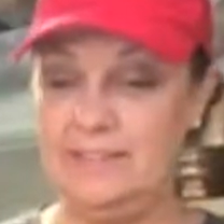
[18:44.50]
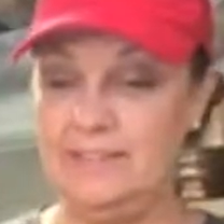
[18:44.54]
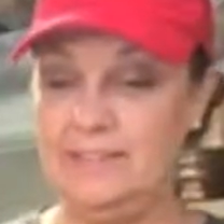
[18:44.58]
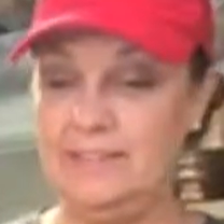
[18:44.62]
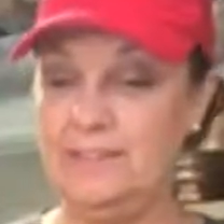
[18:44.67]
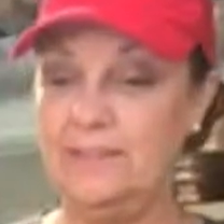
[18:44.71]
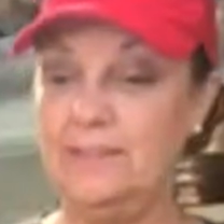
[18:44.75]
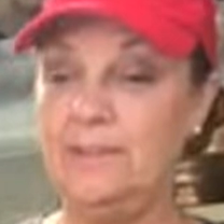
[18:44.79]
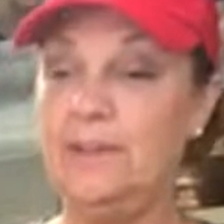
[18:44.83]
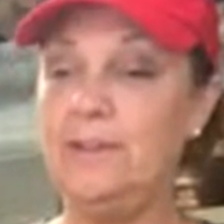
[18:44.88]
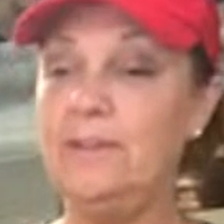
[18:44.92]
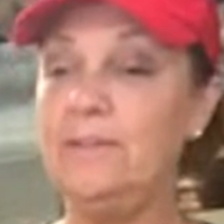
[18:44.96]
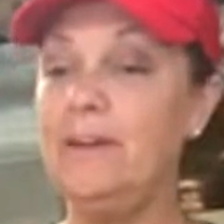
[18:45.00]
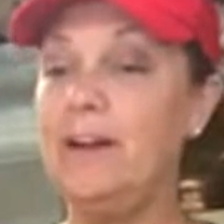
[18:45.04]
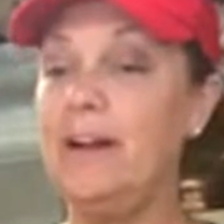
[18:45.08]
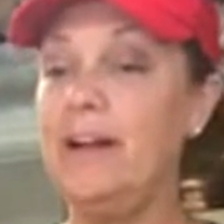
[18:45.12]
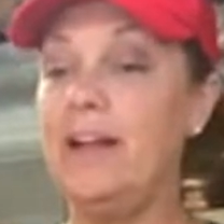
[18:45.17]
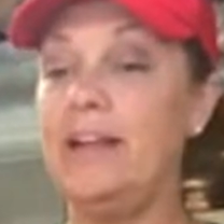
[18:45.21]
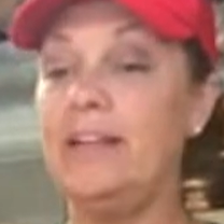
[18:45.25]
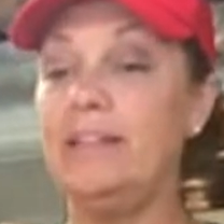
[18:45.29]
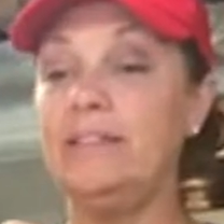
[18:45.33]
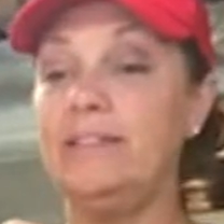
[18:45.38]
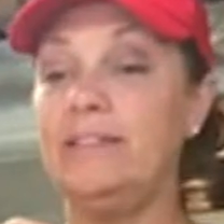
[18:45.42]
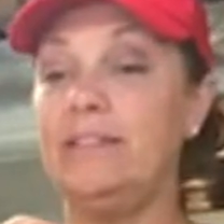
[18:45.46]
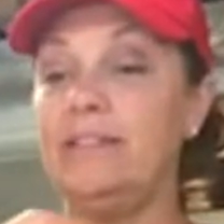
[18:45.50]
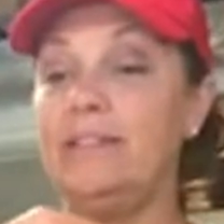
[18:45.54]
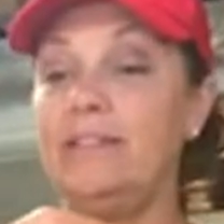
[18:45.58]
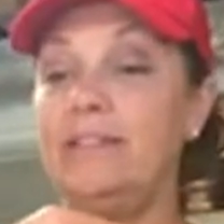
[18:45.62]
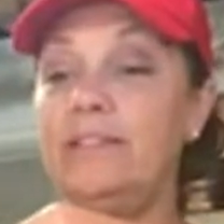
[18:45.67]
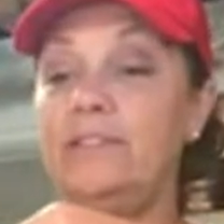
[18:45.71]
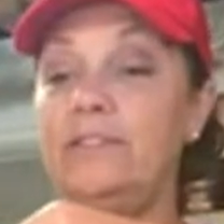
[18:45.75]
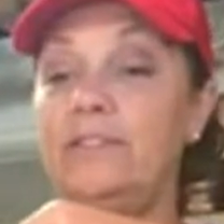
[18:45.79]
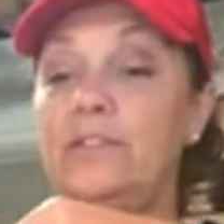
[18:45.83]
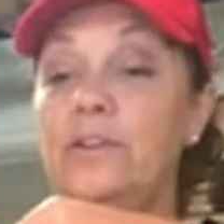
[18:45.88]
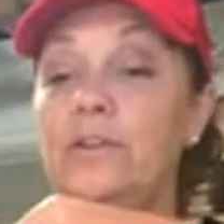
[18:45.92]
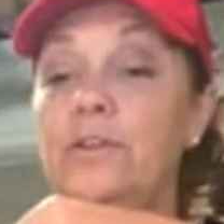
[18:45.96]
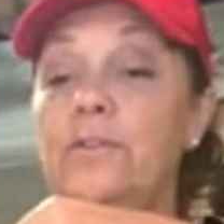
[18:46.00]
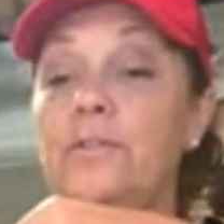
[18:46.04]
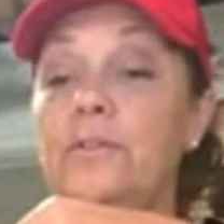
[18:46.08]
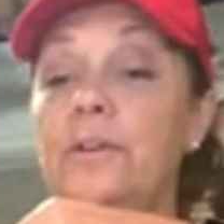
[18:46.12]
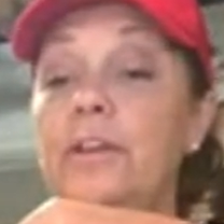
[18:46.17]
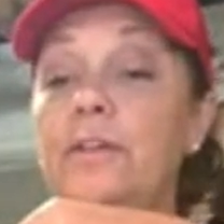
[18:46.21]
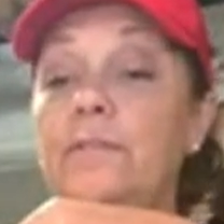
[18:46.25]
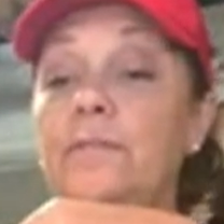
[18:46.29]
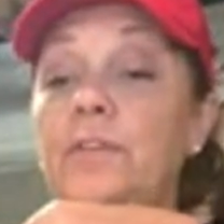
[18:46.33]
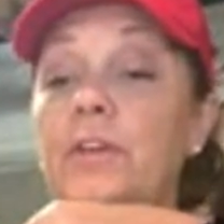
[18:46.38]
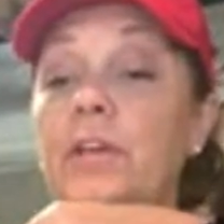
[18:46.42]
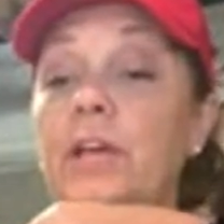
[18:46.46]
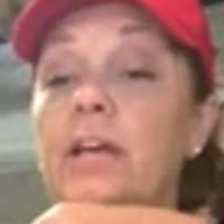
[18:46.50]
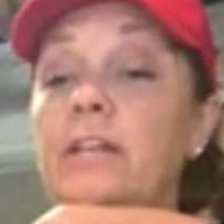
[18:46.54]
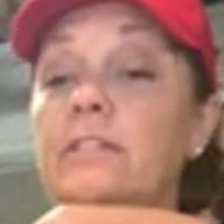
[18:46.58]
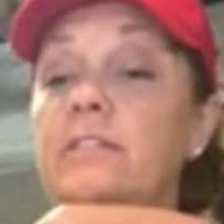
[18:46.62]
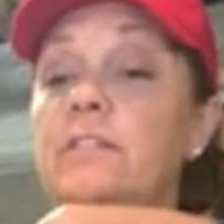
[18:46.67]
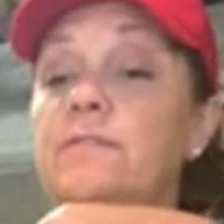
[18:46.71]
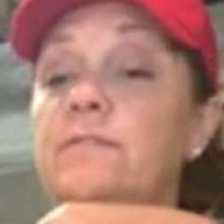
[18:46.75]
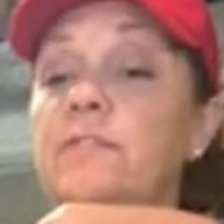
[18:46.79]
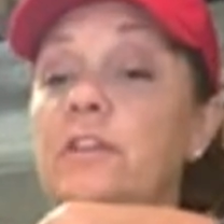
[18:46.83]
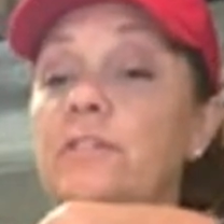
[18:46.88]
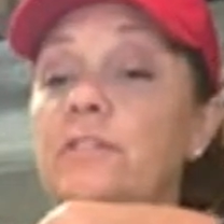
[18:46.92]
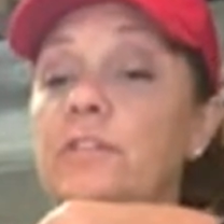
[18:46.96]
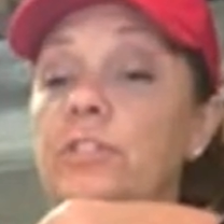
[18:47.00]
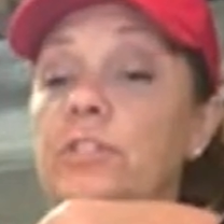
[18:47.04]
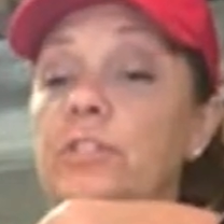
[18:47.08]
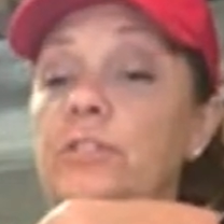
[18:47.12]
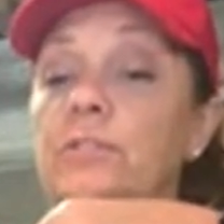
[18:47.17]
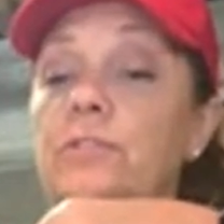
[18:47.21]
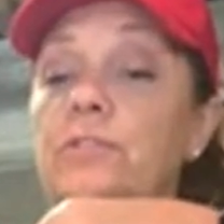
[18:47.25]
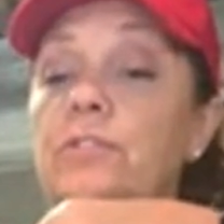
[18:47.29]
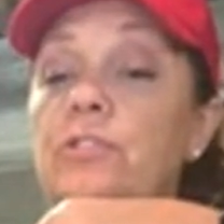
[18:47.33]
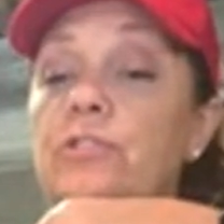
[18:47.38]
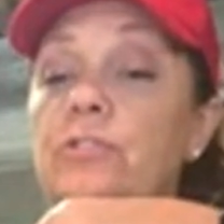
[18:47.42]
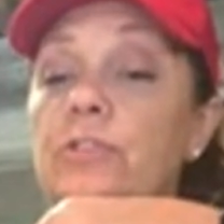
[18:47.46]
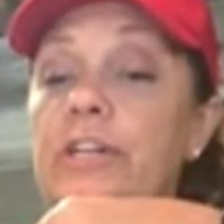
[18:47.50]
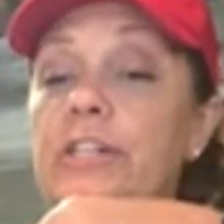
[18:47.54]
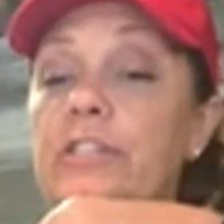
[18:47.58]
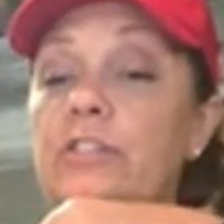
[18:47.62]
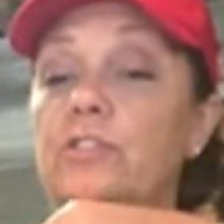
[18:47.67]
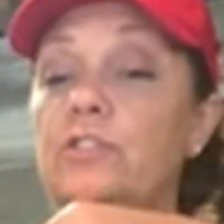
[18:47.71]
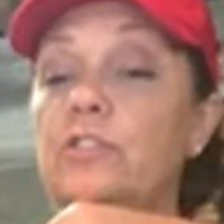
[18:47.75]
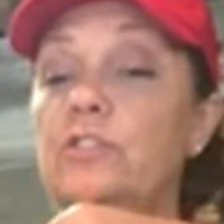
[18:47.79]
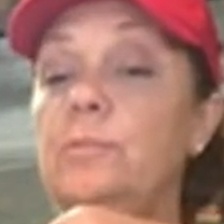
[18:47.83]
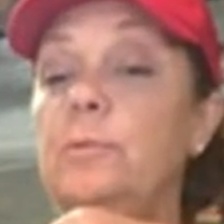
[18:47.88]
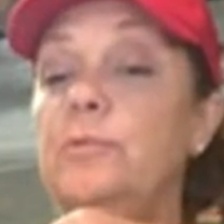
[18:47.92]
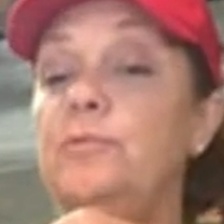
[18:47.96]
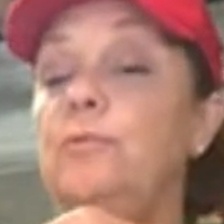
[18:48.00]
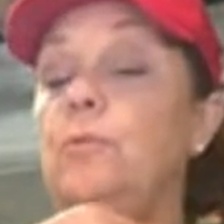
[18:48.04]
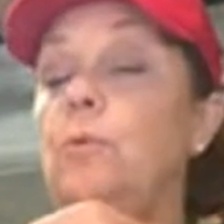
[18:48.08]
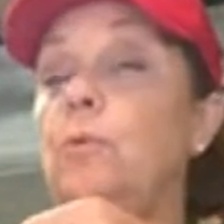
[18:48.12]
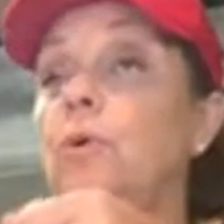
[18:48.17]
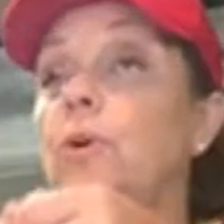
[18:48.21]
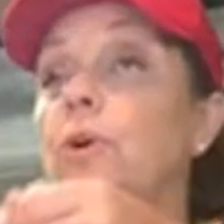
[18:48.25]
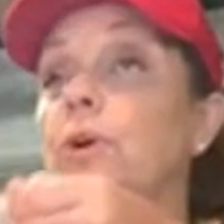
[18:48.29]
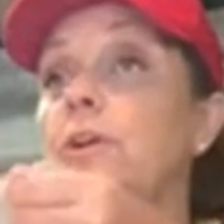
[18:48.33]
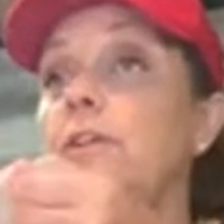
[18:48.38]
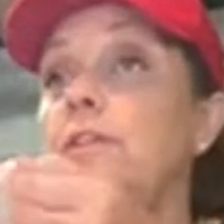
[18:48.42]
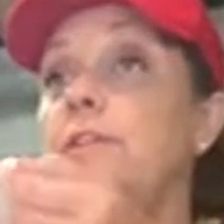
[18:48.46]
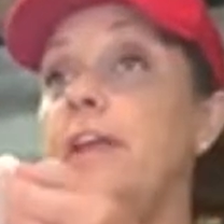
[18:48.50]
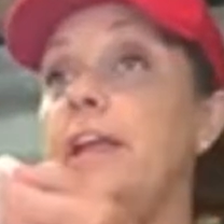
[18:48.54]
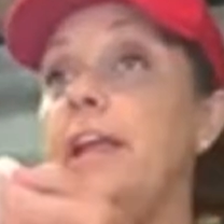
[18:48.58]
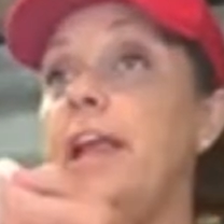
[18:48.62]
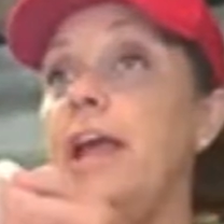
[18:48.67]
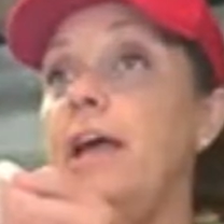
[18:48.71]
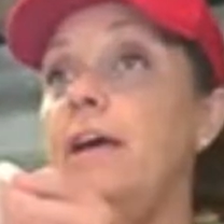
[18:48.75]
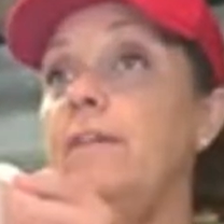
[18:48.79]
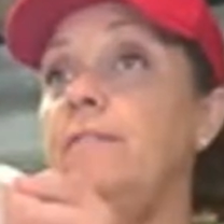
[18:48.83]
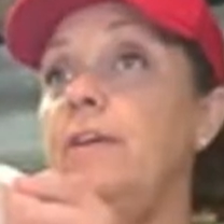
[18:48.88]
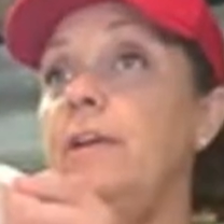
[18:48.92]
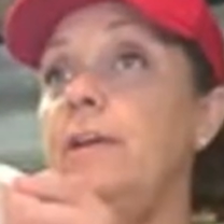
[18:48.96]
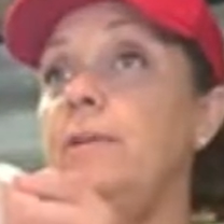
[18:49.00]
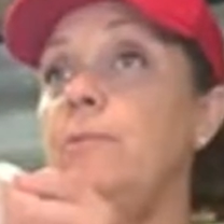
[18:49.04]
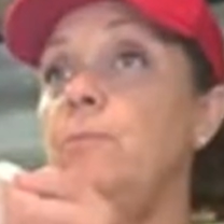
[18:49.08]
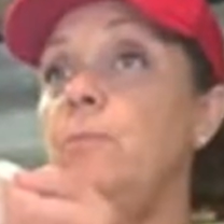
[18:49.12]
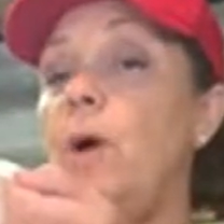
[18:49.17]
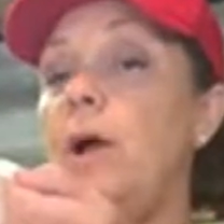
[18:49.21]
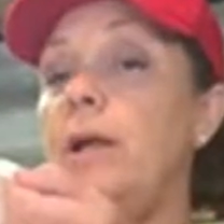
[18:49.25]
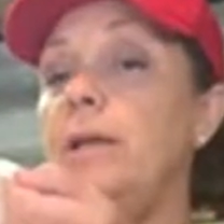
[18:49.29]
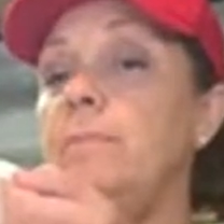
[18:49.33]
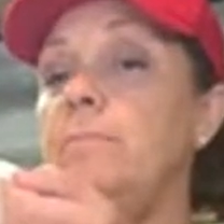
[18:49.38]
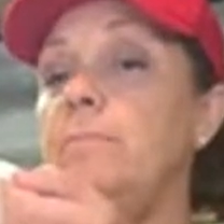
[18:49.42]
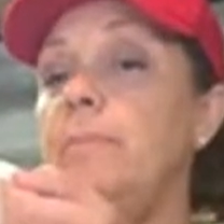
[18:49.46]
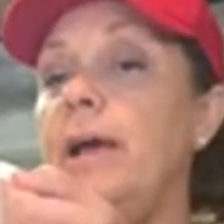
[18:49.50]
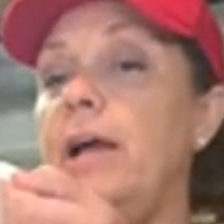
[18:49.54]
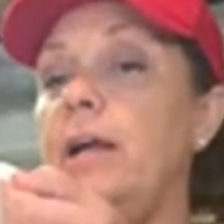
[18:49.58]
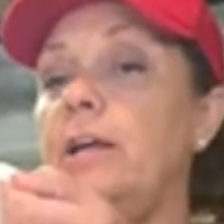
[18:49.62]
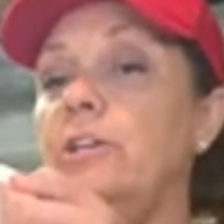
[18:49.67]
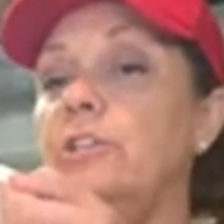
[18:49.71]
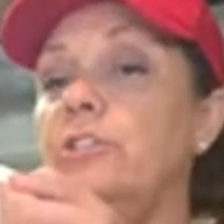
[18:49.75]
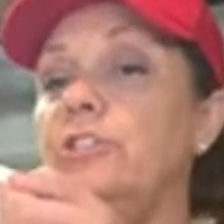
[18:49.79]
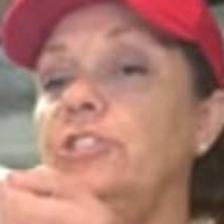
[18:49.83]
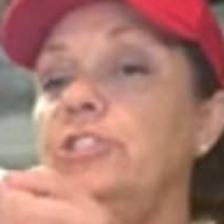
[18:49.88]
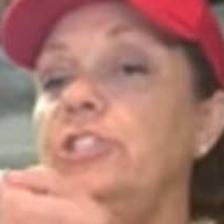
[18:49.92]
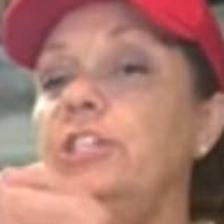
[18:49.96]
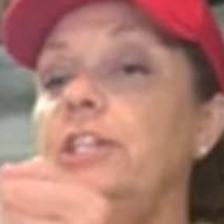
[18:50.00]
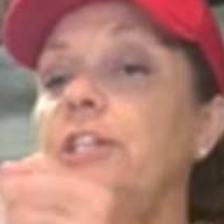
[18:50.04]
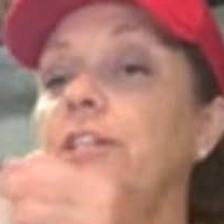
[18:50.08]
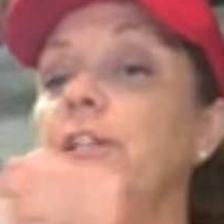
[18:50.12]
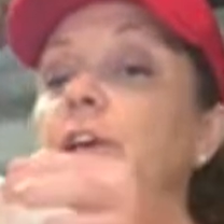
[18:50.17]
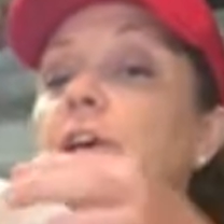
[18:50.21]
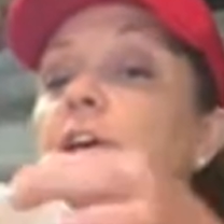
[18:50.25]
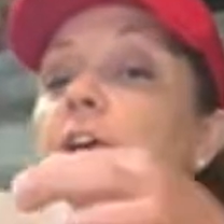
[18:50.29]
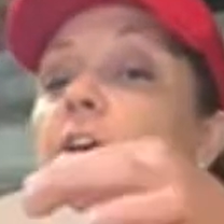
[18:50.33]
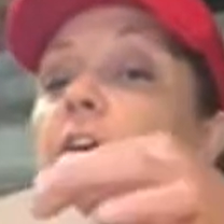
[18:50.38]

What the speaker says: So, all right. So if you guys have never used the transfers before, they have a white backer sheet.